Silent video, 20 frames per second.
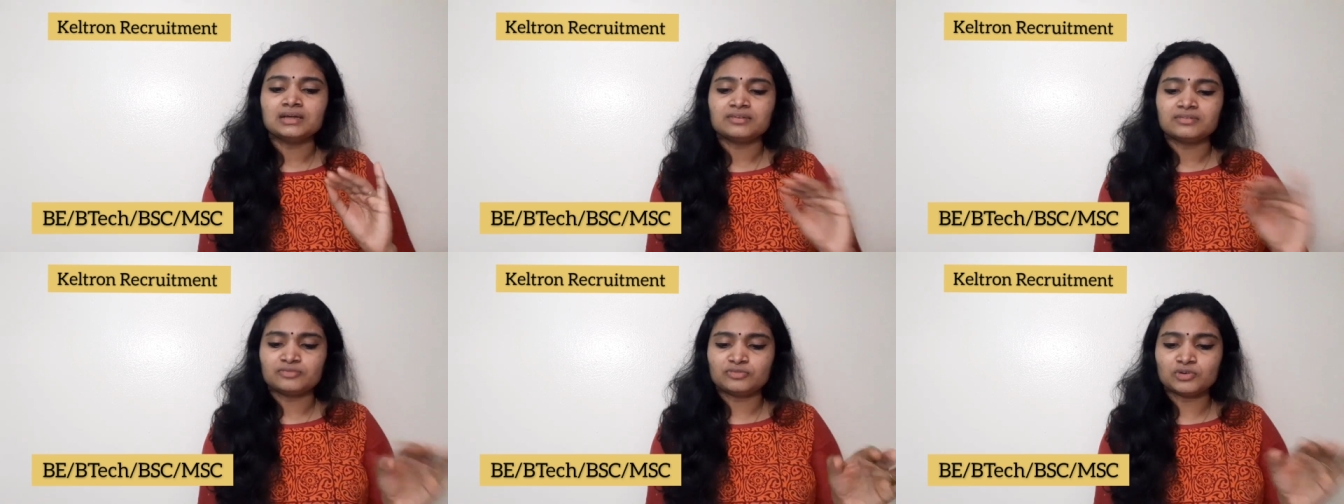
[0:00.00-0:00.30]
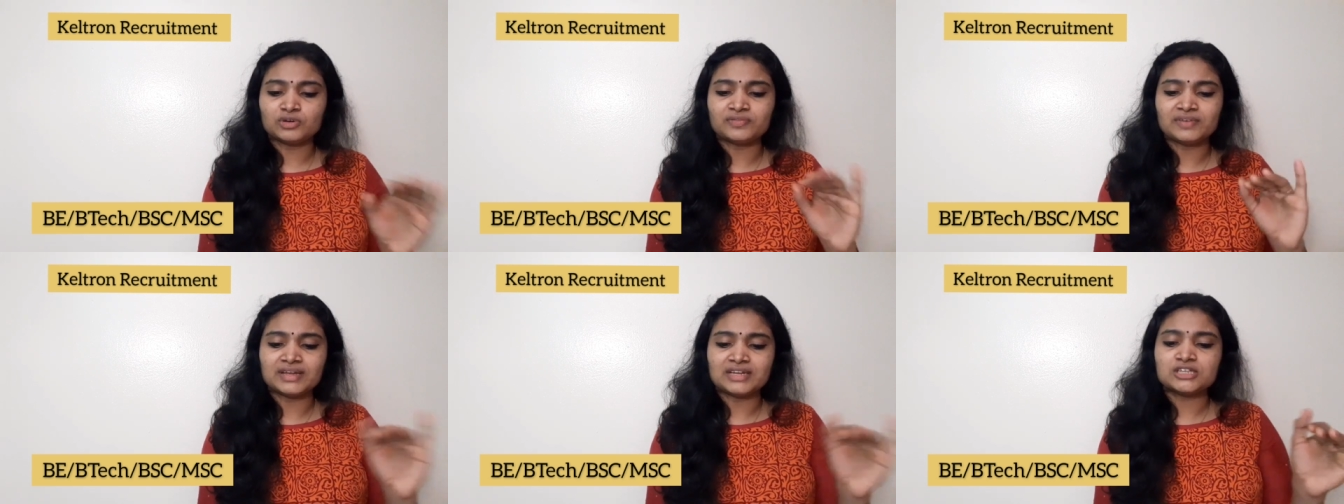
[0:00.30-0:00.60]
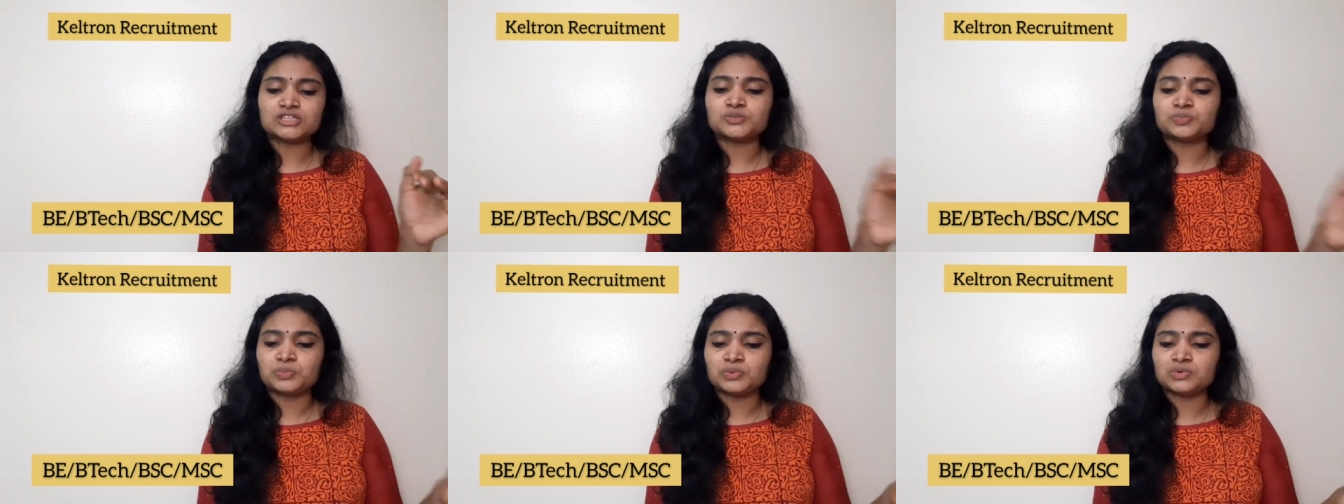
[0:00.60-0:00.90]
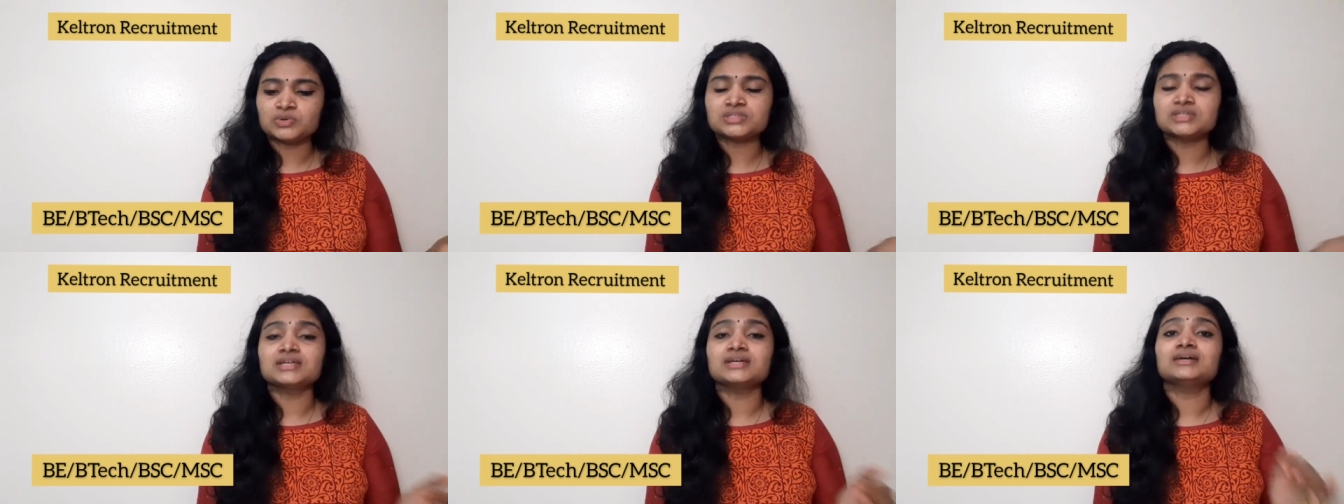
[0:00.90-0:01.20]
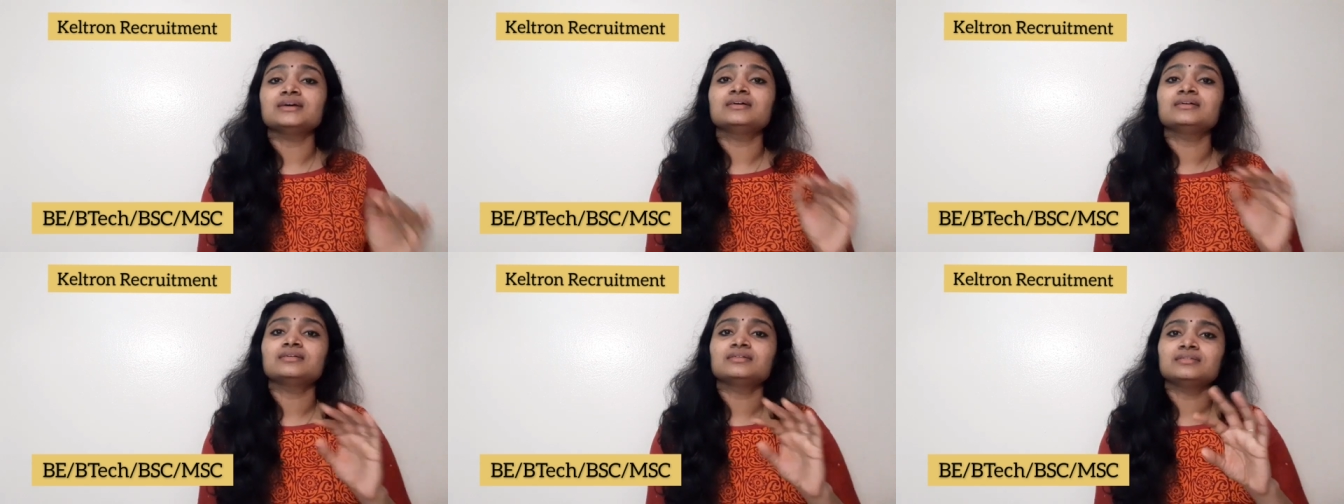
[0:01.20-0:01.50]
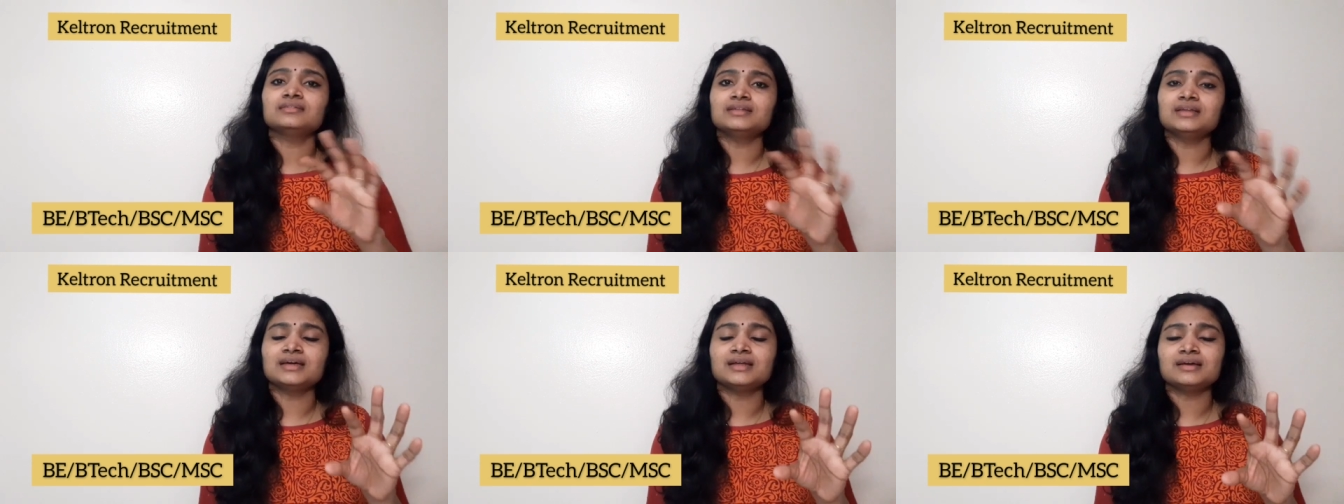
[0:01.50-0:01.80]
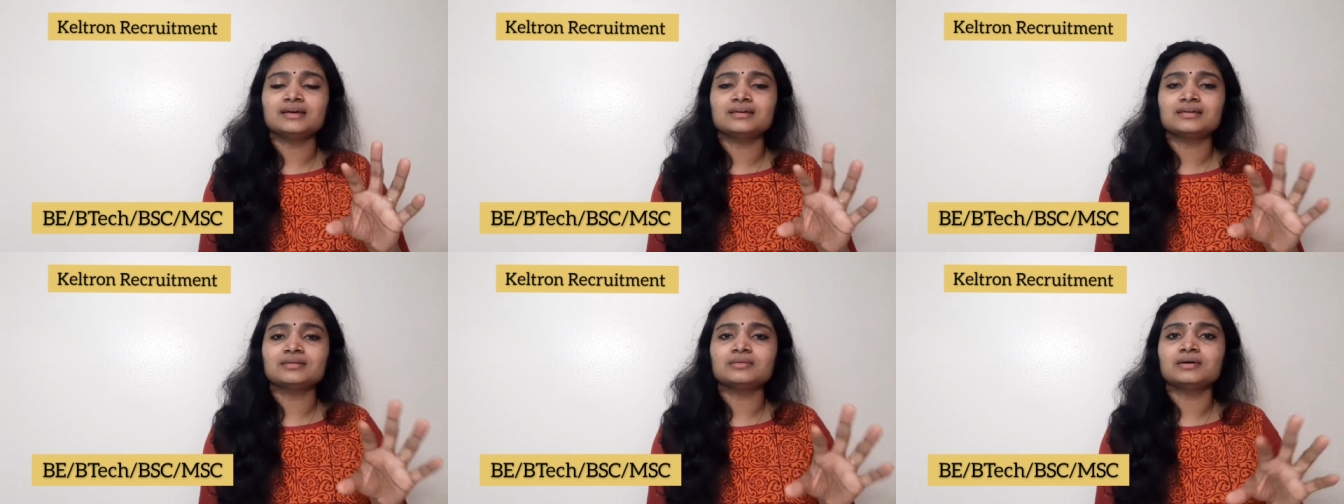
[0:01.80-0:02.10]
for various posts, there
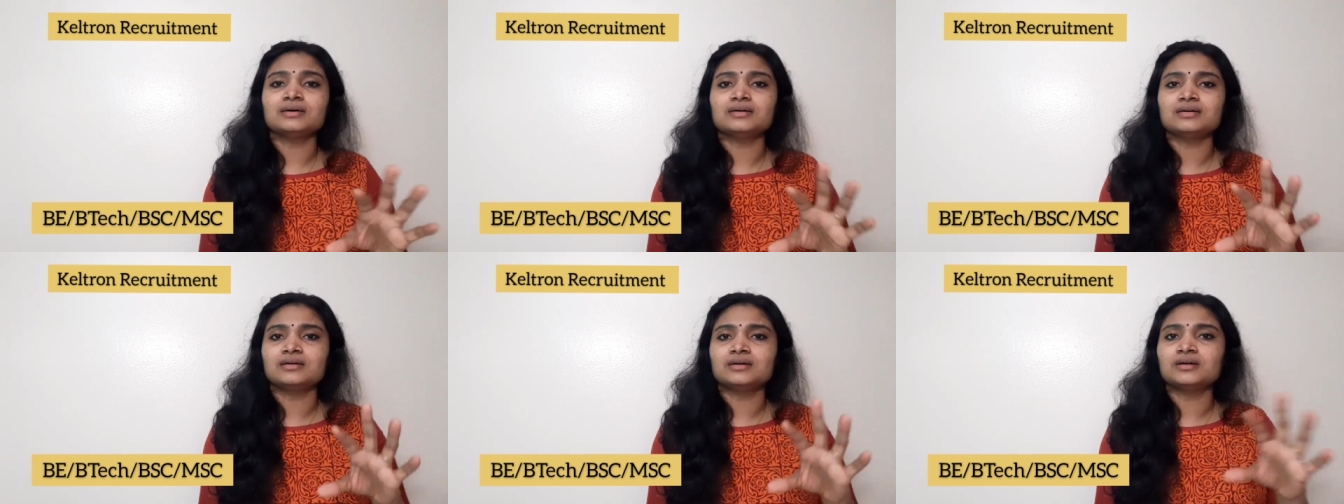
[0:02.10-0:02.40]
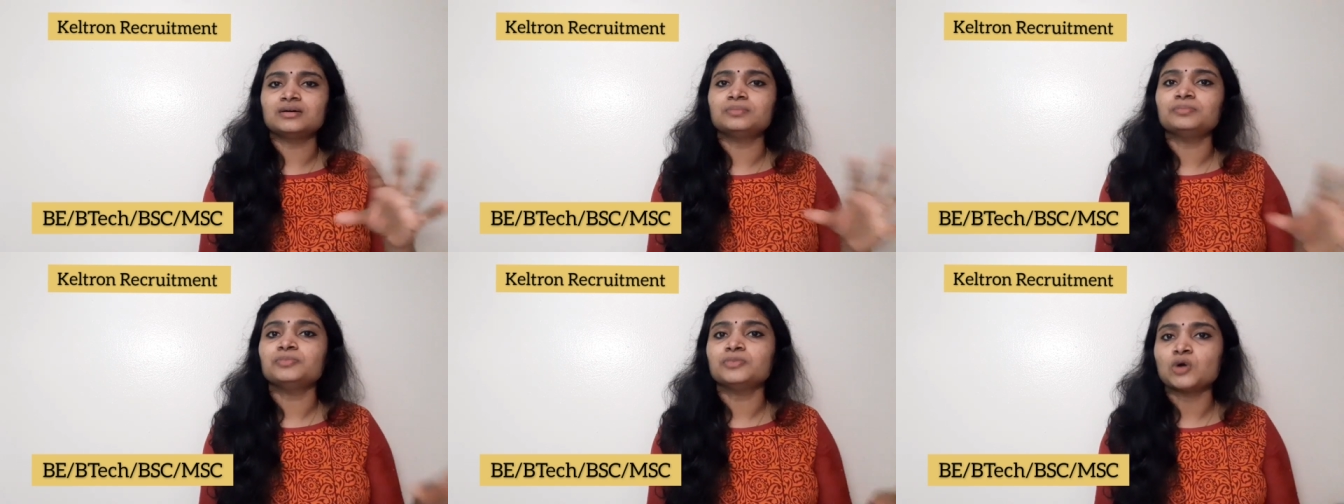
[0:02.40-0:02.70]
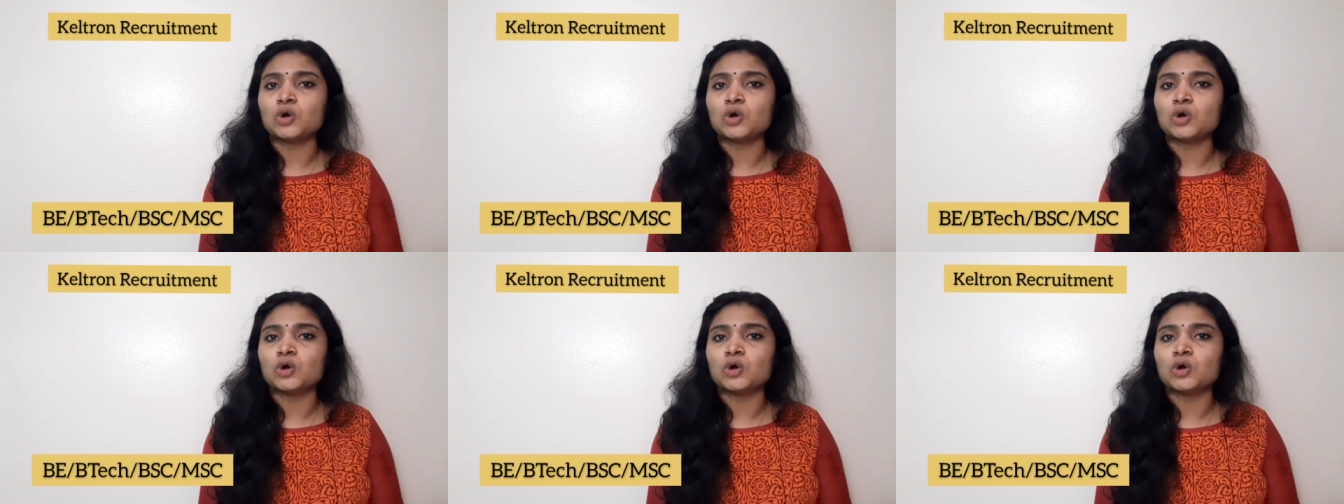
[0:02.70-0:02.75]
are uh,